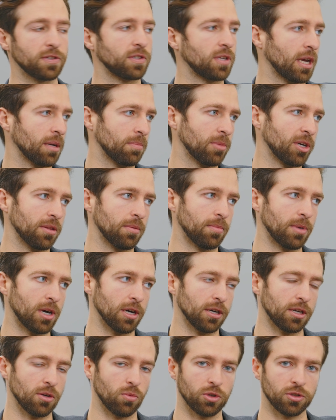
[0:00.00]
segment of the
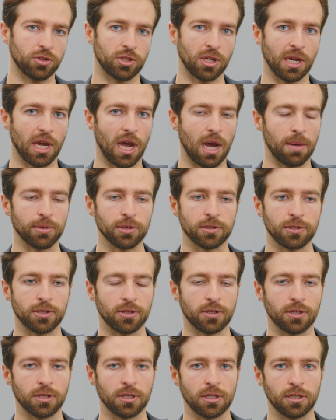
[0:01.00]
market we're seeing
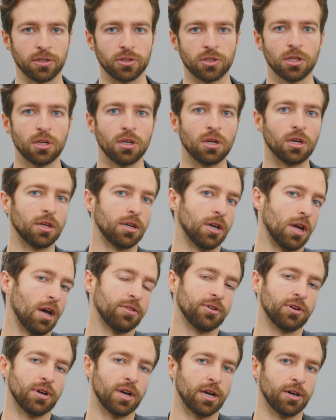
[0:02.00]
opportunities.
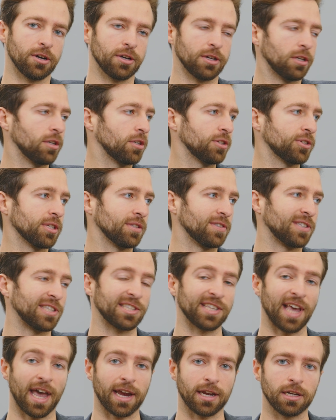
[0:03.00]
Another area is in
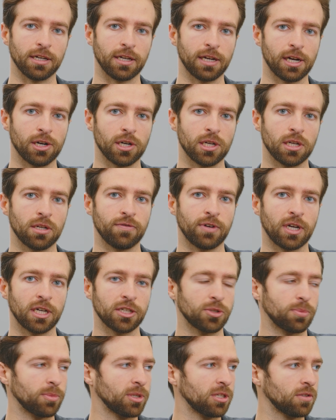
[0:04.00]
secondary
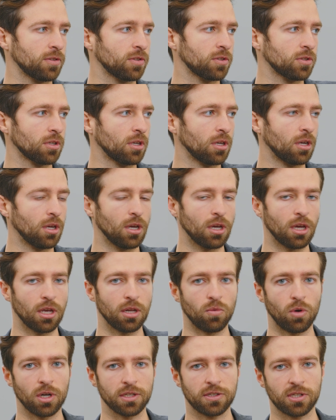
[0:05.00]
investments.
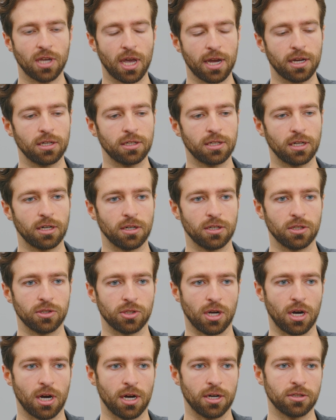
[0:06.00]
And what secondaries
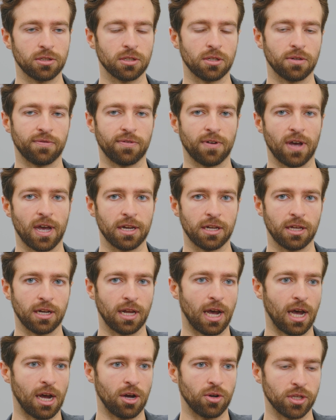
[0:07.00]
are, to define it
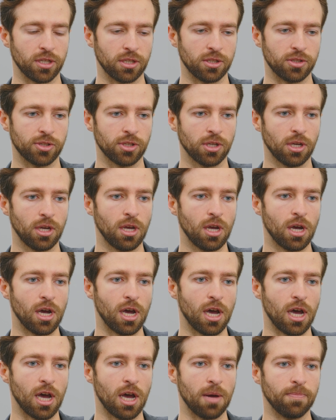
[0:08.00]
out, is
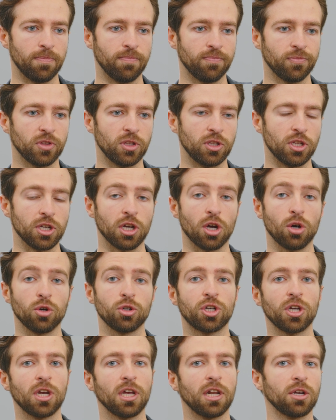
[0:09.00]

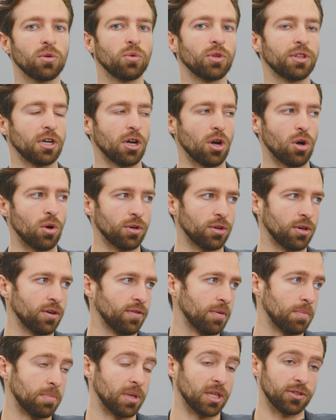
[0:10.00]
negotiating with an owner of
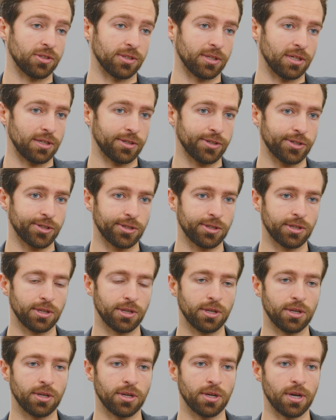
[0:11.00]
a business
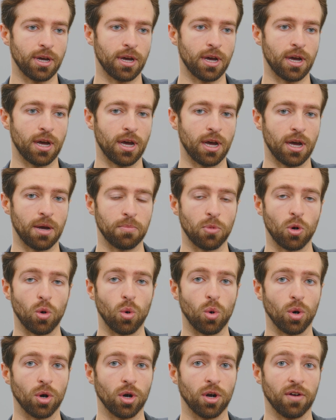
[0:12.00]

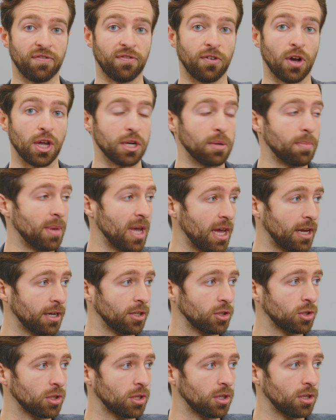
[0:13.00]
or a fund
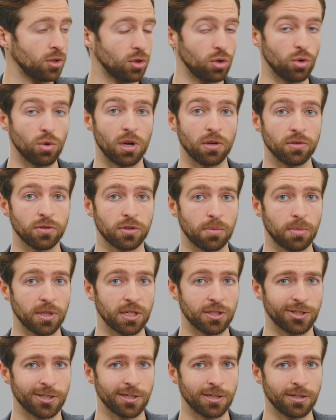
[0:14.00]
manager who owns a
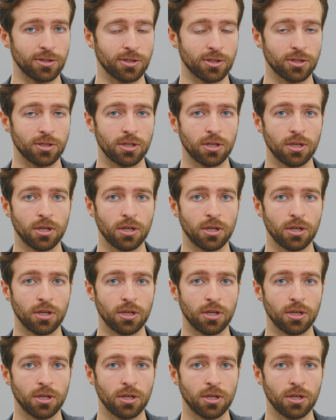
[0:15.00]
business,